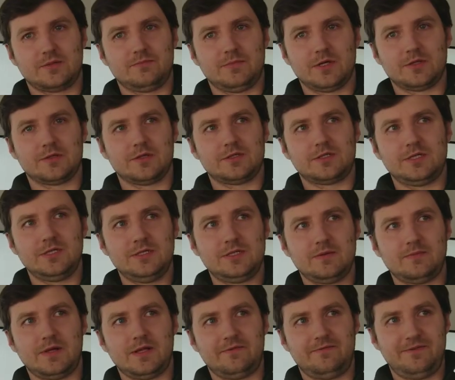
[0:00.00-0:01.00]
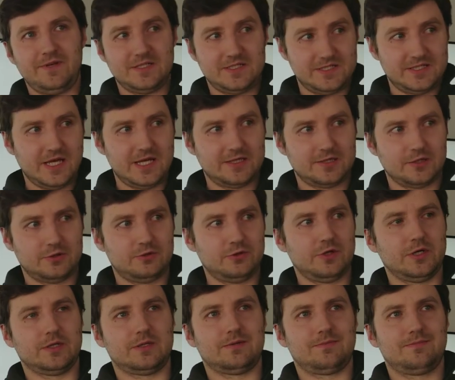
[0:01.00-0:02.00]
bundle system and feeds data to
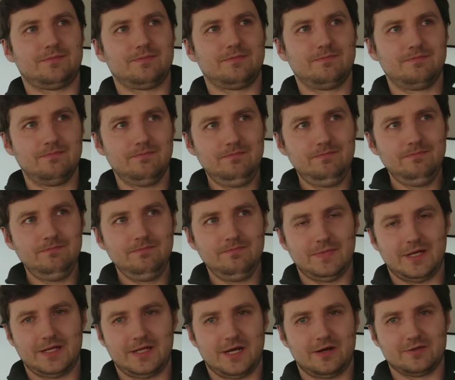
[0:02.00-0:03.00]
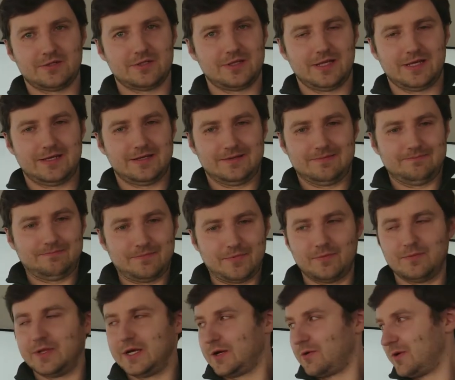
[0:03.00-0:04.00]
it. And now it's like
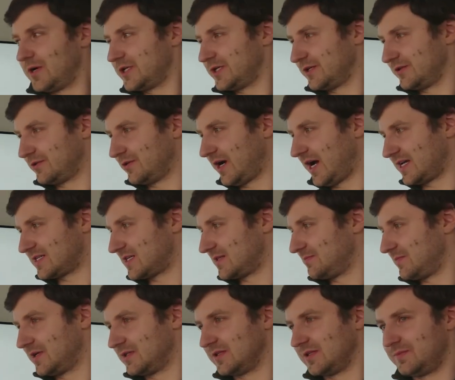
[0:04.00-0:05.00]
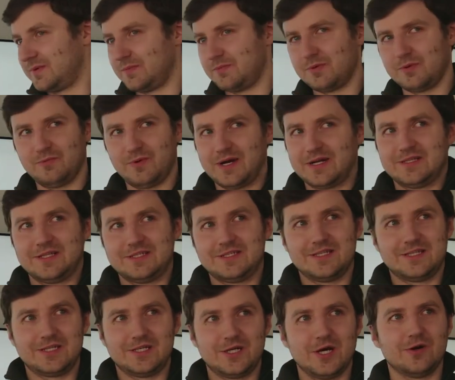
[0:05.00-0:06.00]
probably a question to asset bundle people, where does
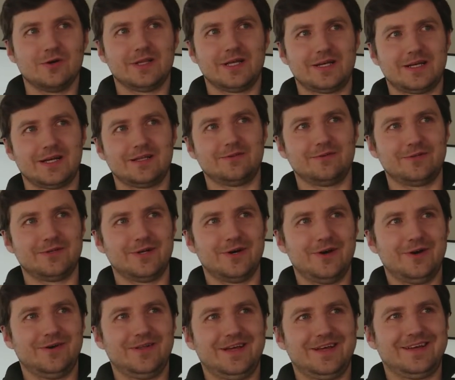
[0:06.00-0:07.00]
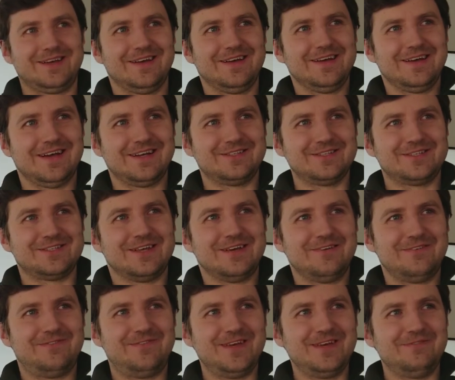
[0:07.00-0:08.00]
it go? Like I don't know. Like I just
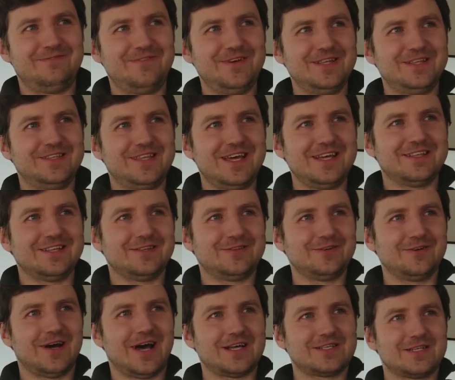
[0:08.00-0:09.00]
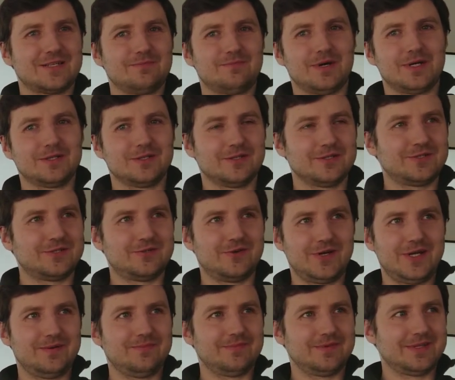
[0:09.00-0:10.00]
feed data to asset bundle
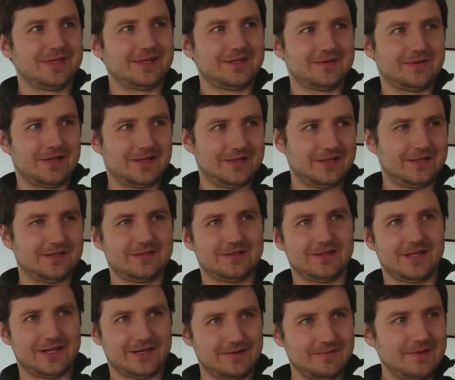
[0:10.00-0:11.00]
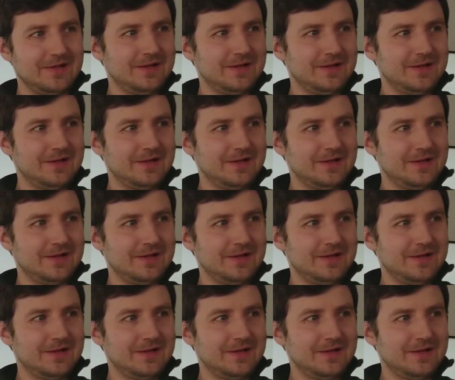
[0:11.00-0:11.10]
stream, and it's like